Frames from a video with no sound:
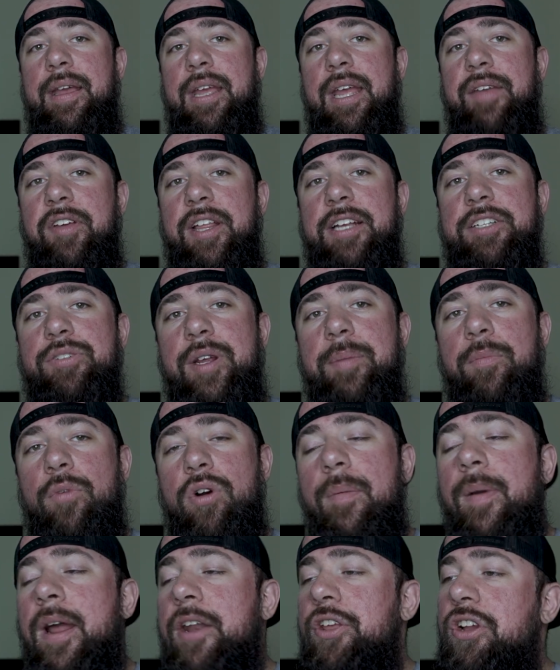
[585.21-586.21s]
If you'd like to read
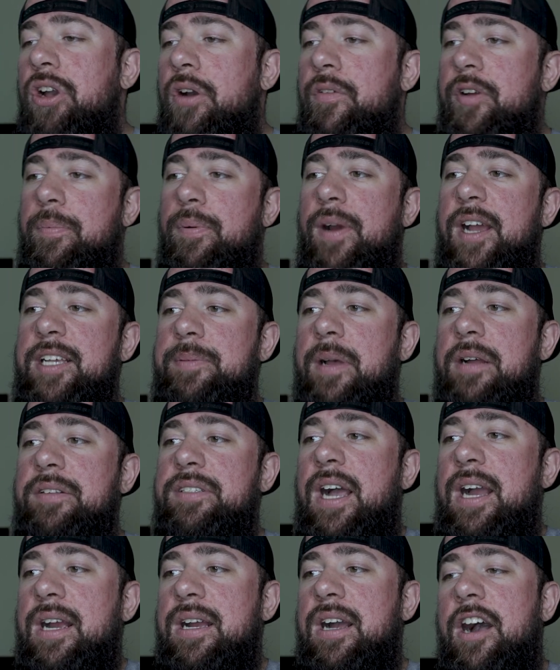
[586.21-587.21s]
more about it, you can go over to
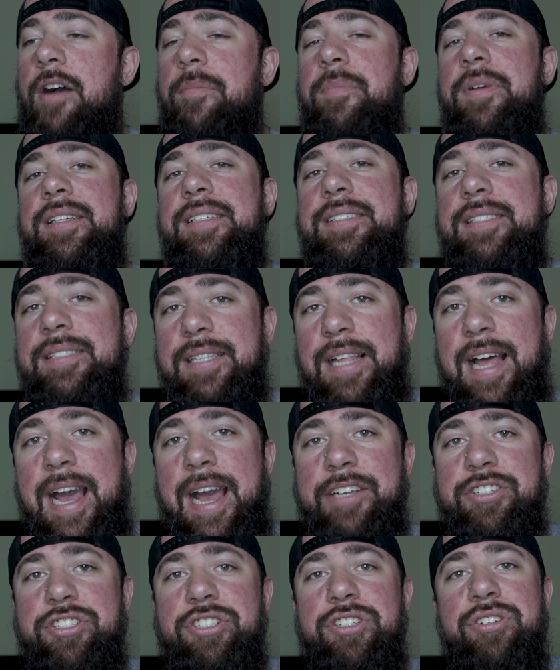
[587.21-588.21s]

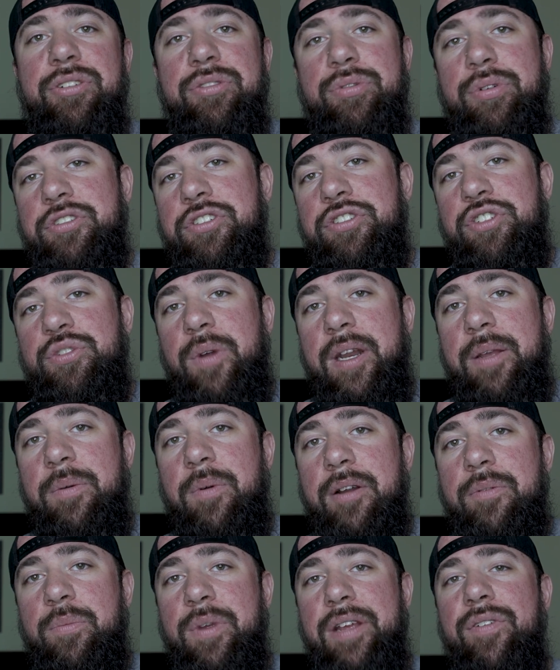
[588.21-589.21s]

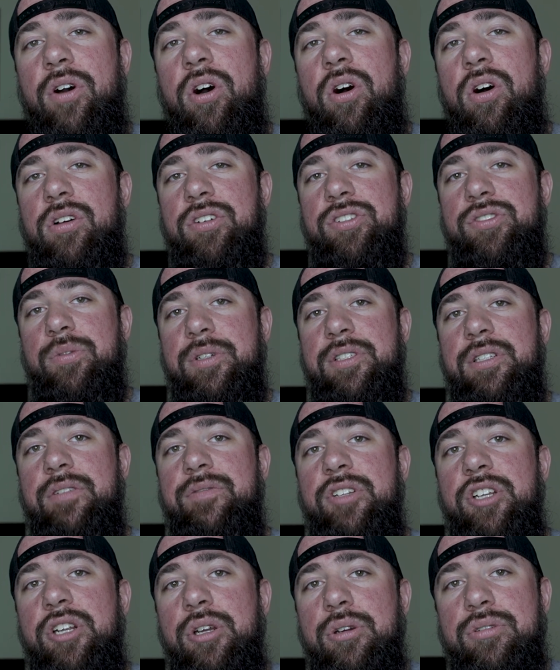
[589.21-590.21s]
priceplow.com/nutrition21. We have all sorts
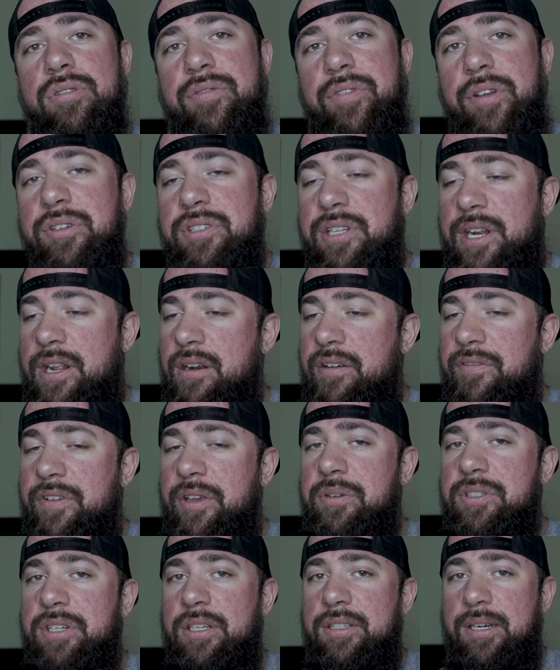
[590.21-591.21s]
of news, reviews, and
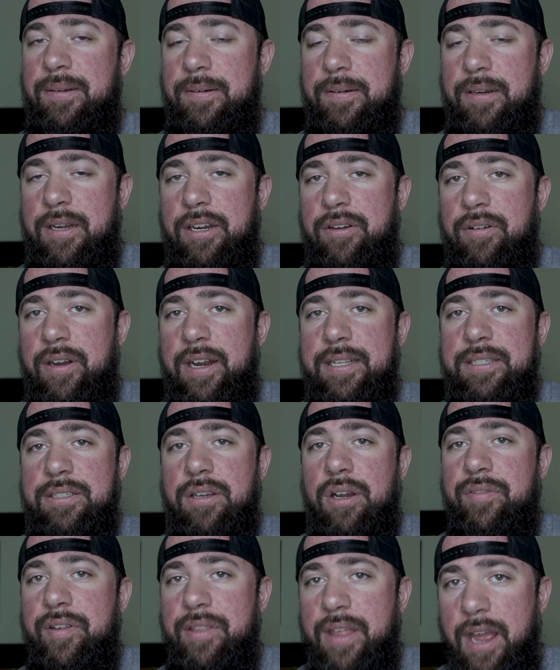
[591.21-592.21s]
interviews on their ingredients
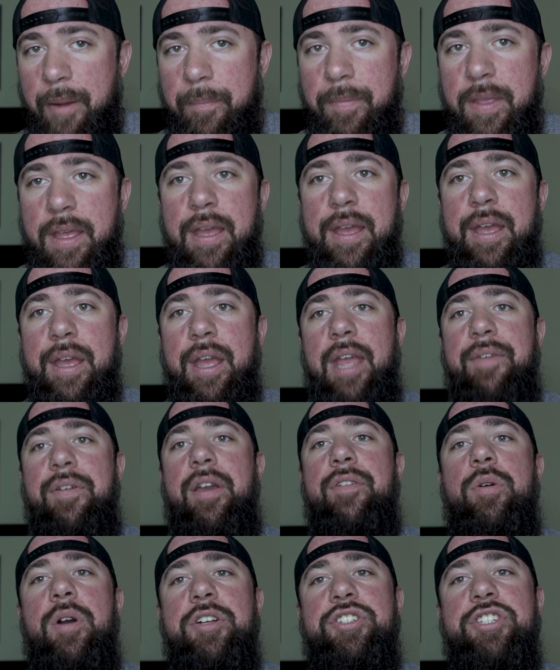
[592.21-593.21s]
over there. If you
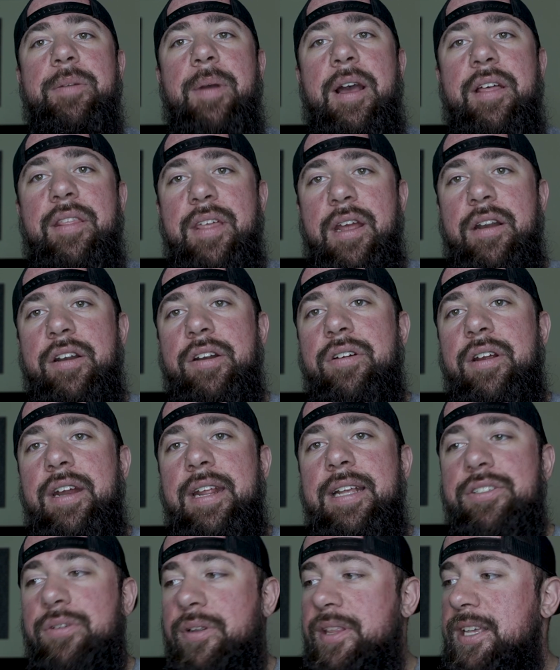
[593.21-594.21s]
have a question about their
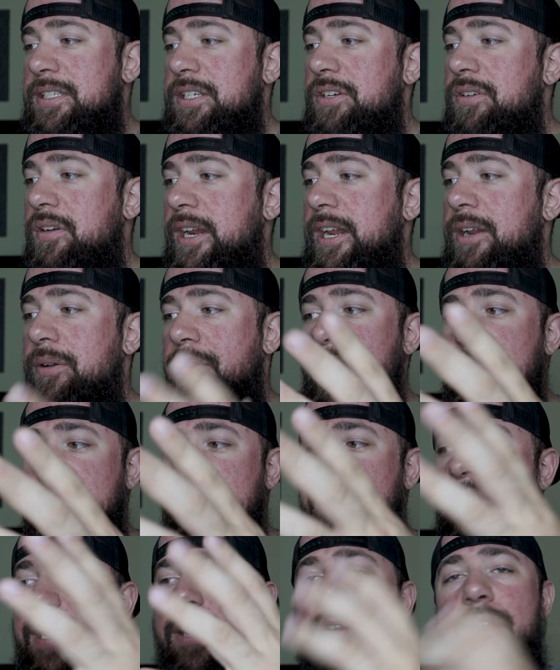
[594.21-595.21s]
ingredients or this
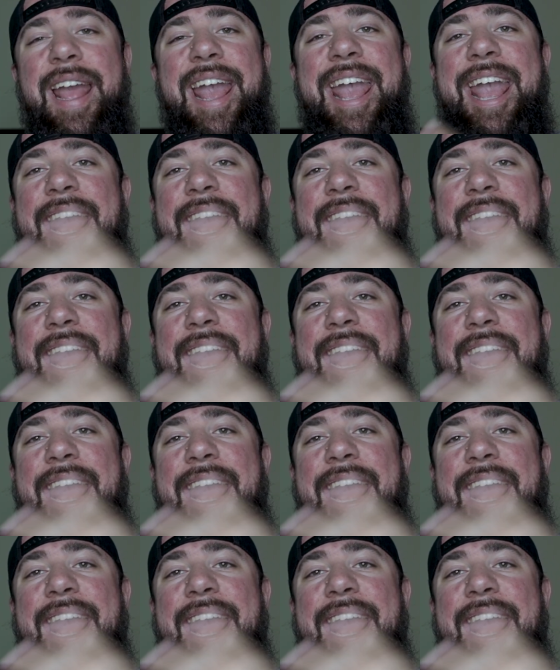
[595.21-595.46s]
study or